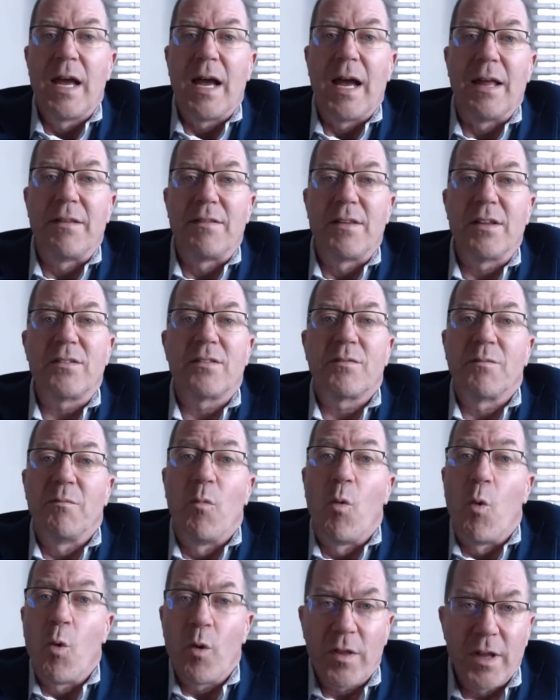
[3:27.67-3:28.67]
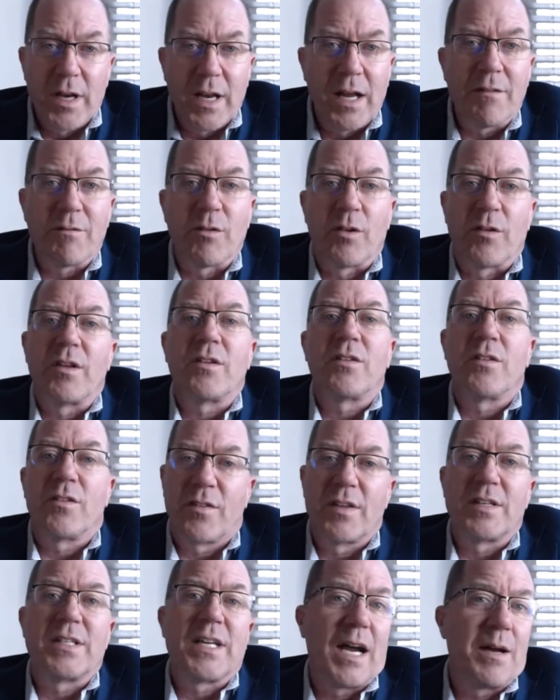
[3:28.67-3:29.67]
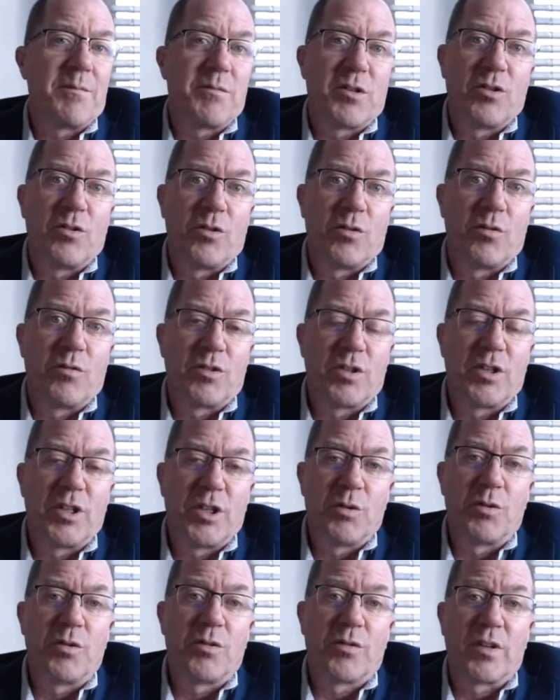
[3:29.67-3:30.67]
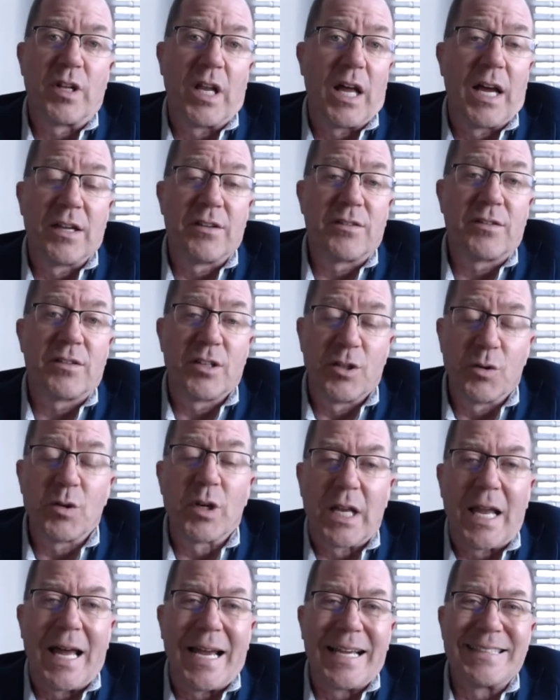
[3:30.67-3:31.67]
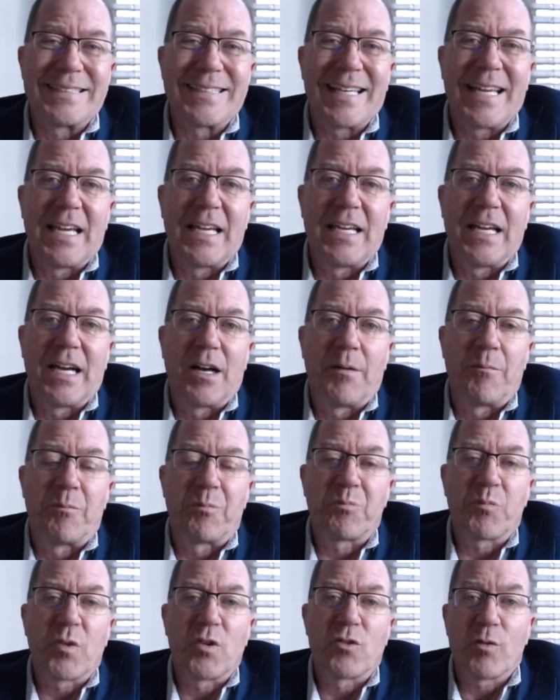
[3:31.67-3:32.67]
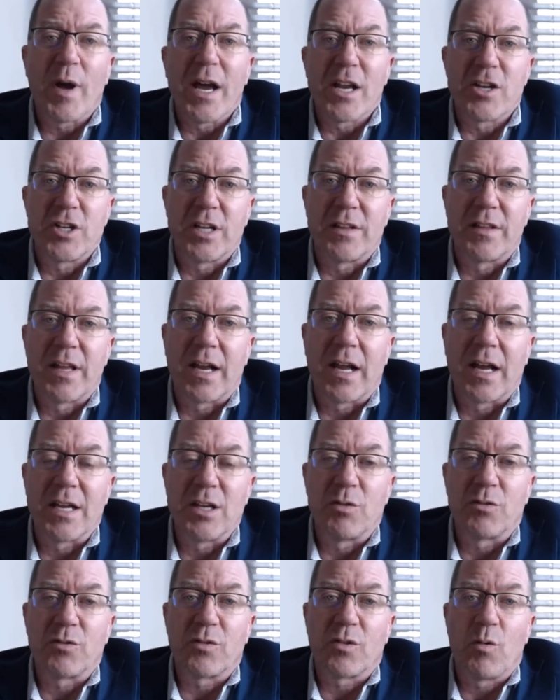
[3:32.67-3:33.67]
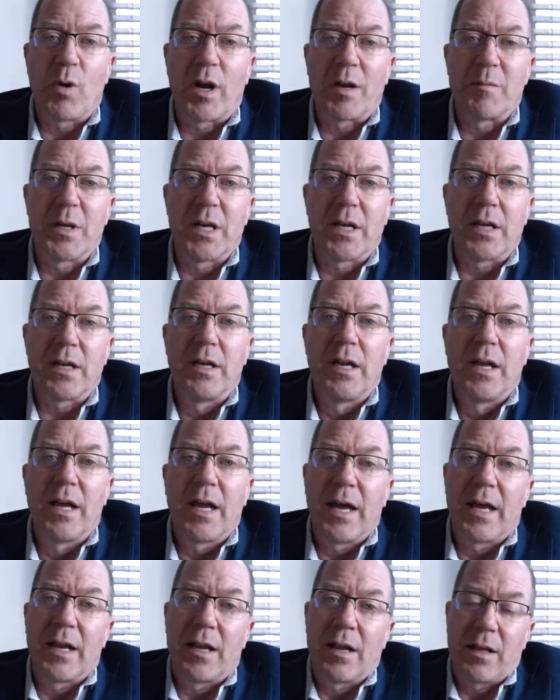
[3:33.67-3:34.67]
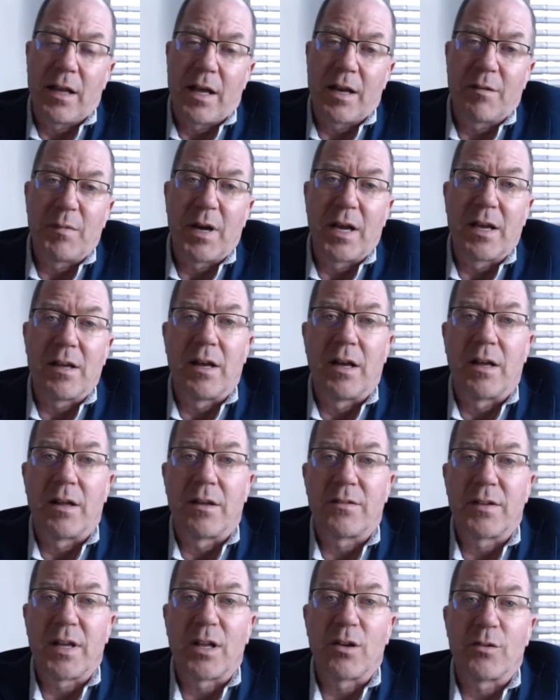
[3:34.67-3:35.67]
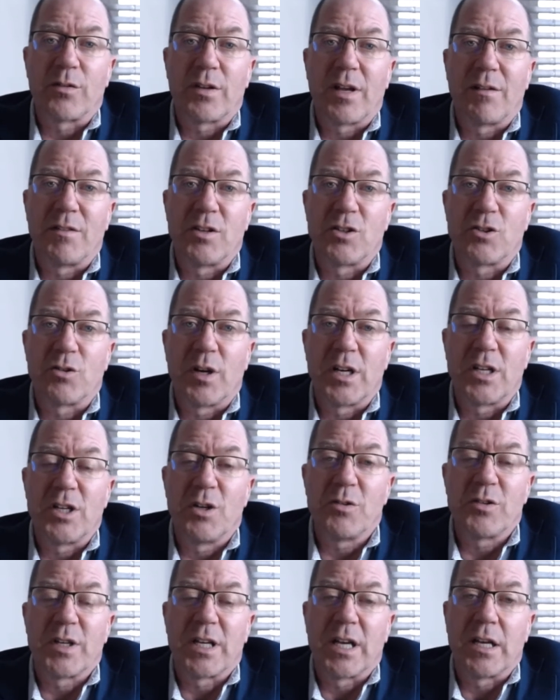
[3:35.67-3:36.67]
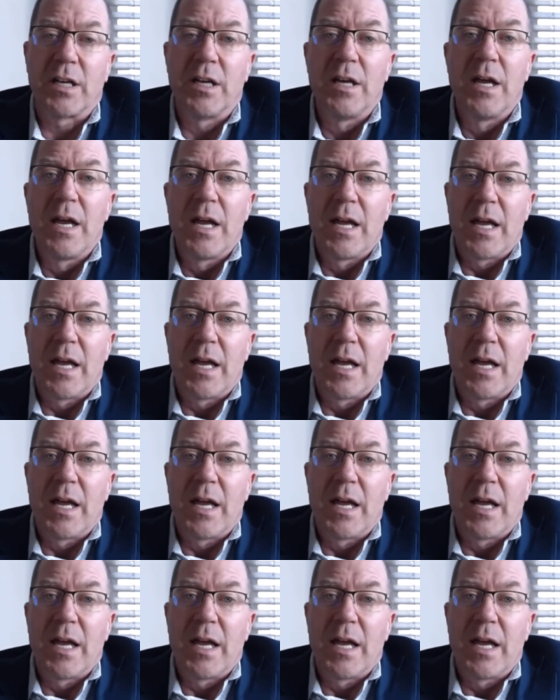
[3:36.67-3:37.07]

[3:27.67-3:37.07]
And this, more than ever, this is the time to utilize a strategy that I use quite a bit, and a lot of my sellers have enjoyed using it.